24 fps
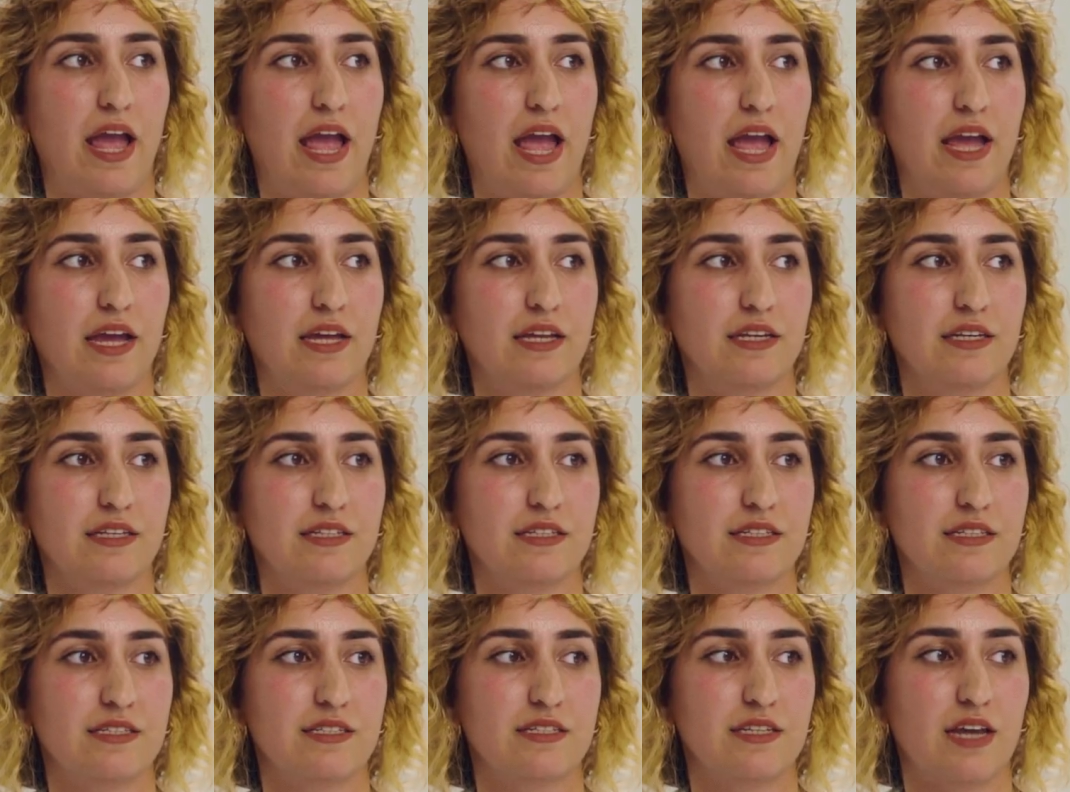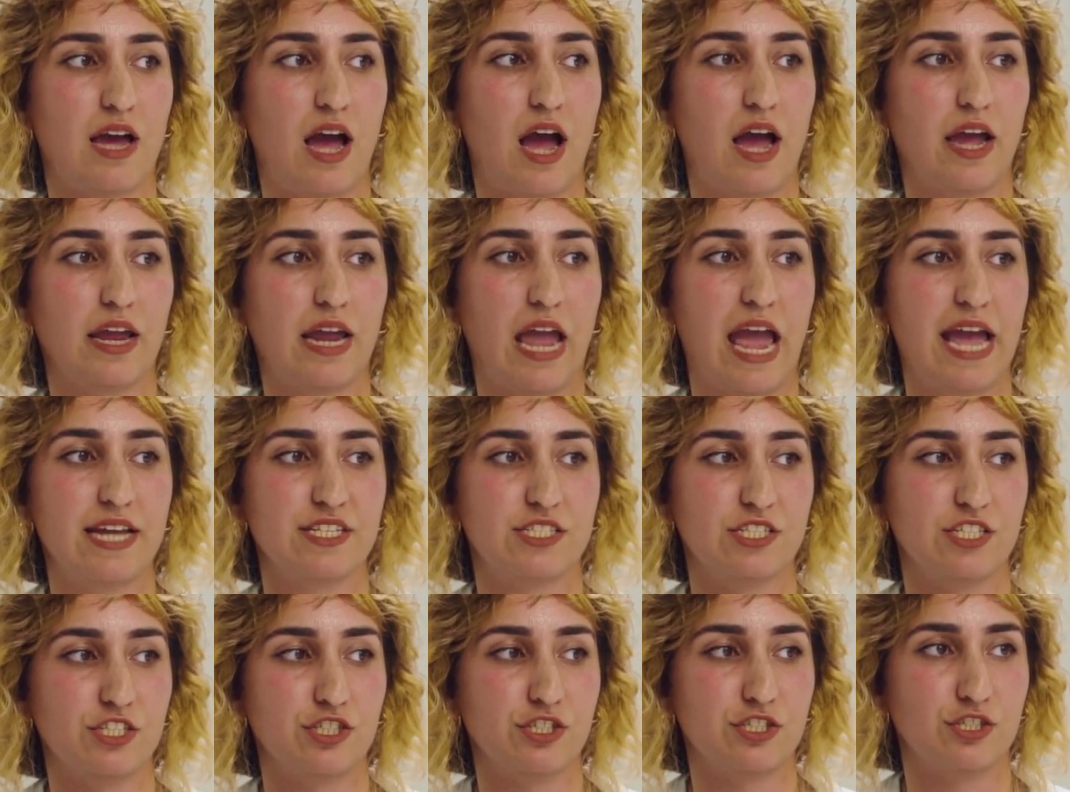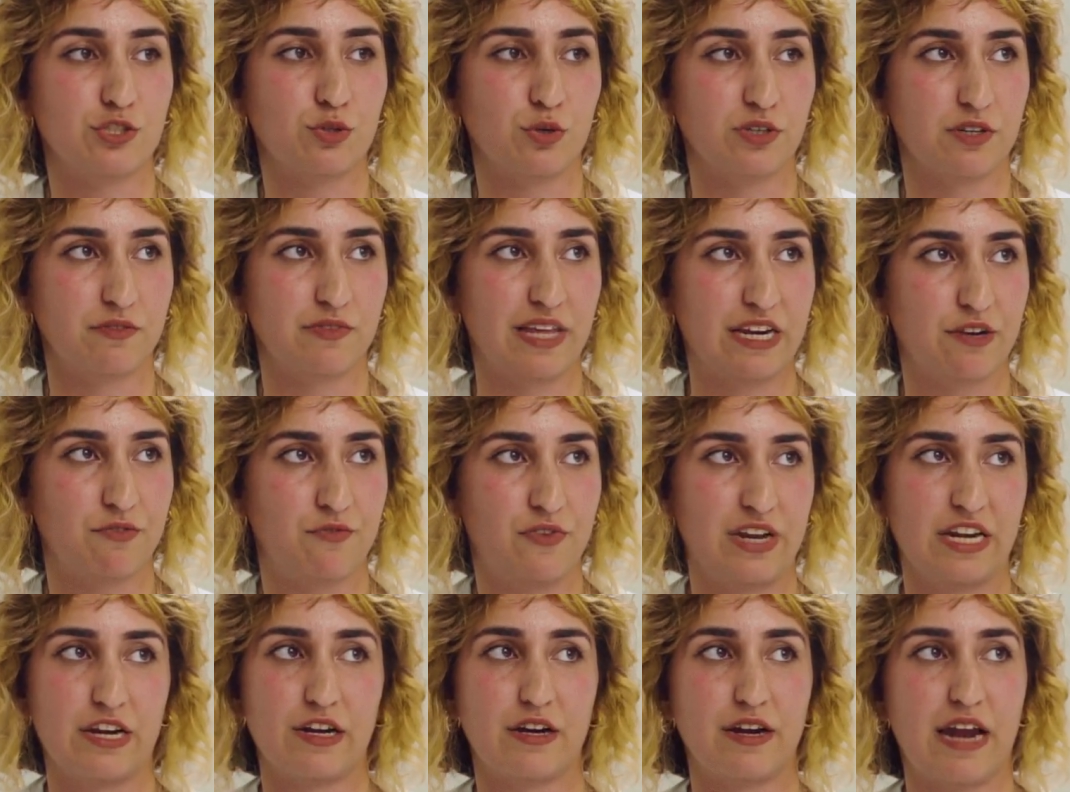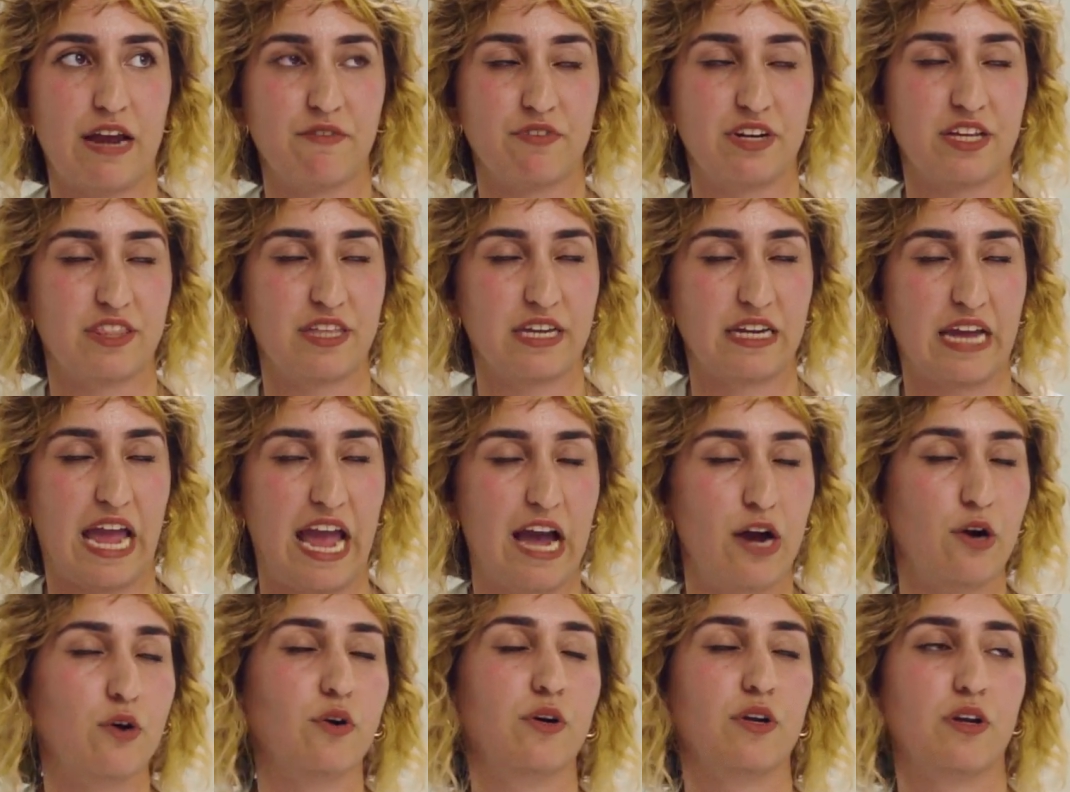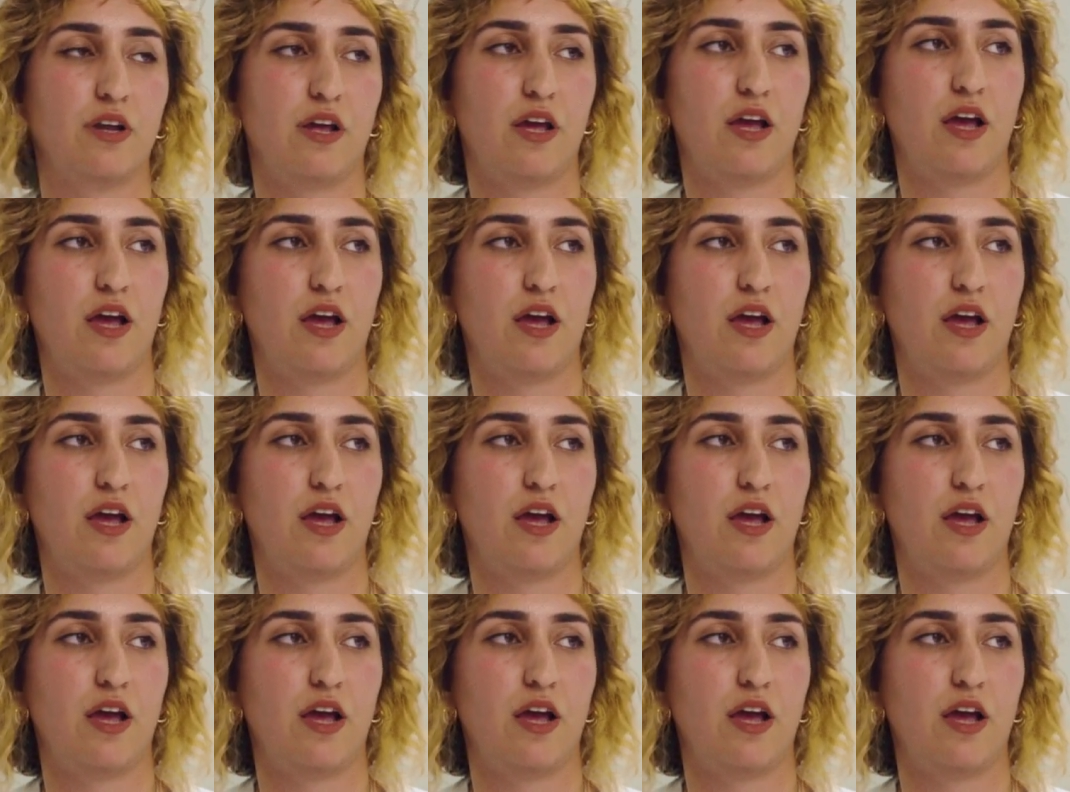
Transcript: and I had to just sort of like figure everything out